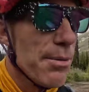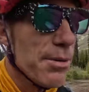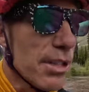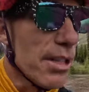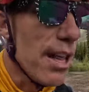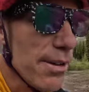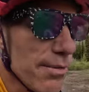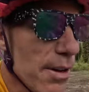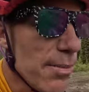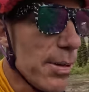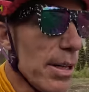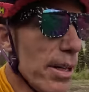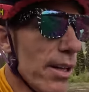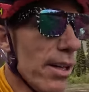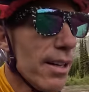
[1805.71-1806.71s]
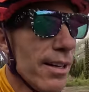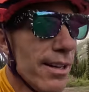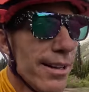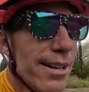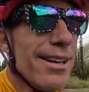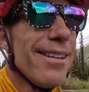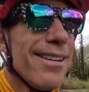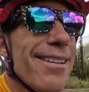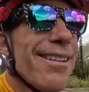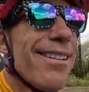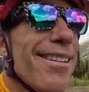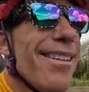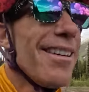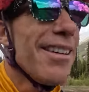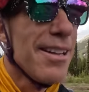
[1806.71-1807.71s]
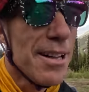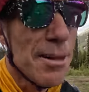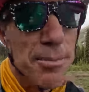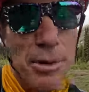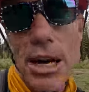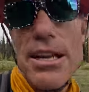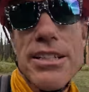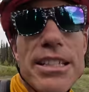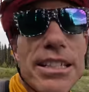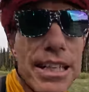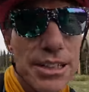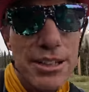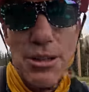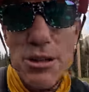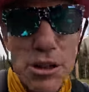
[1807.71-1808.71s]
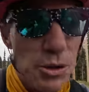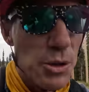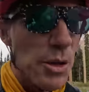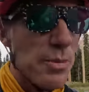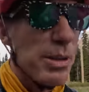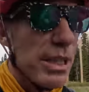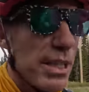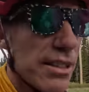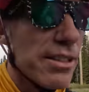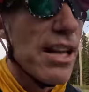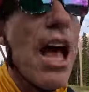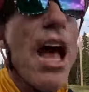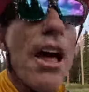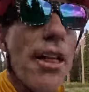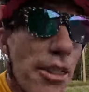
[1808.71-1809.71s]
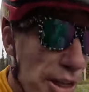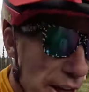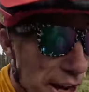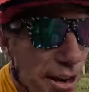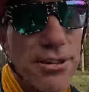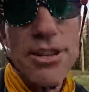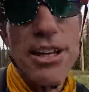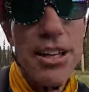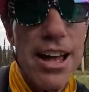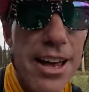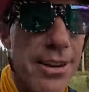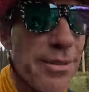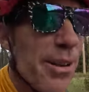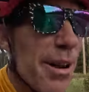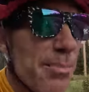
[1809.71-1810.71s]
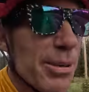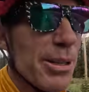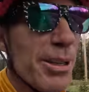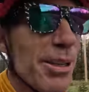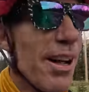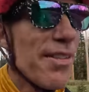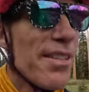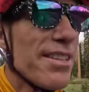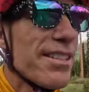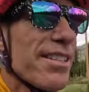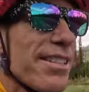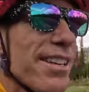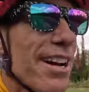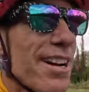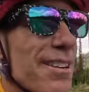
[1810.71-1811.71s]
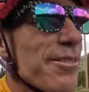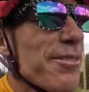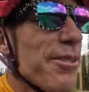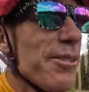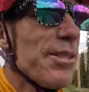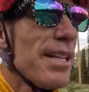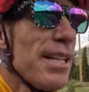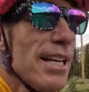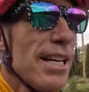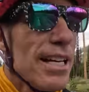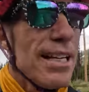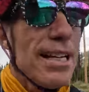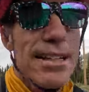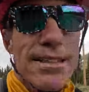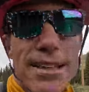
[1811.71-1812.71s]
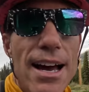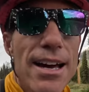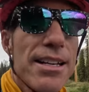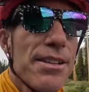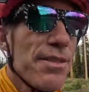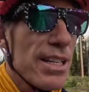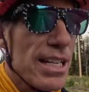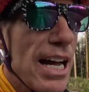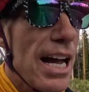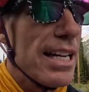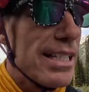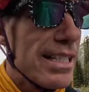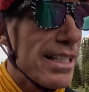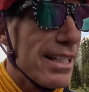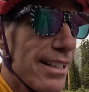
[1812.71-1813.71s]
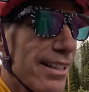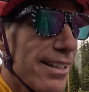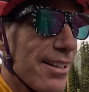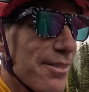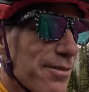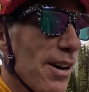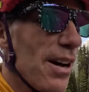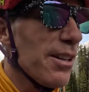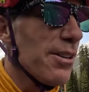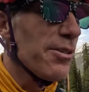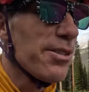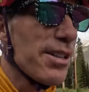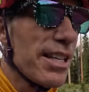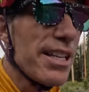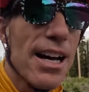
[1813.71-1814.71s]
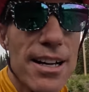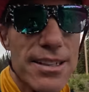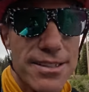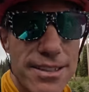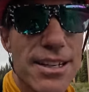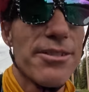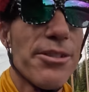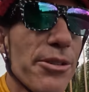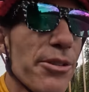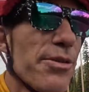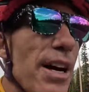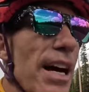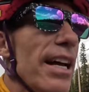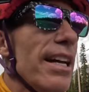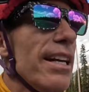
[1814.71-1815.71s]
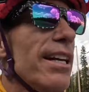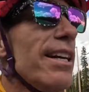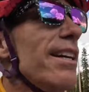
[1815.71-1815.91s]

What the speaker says: That was a lot of uphill. But I should get used to it because there's a lot of uphill on this entire route. That's kind of the idea. It follows the Continental Divide.